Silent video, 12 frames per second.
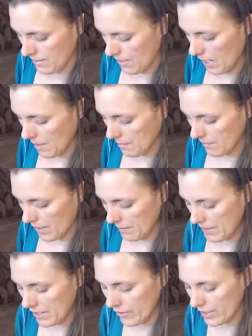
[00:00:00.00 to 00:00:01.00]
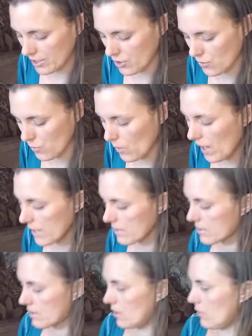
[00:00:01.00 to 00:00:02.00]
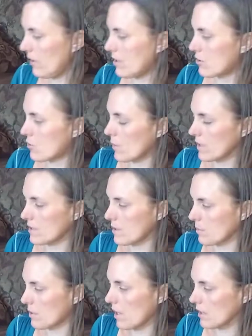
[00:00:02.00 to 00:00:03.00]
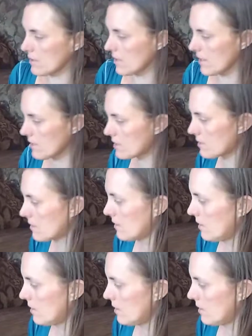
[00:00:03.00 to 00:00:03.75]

I'm hearing trust. You need to trust the process.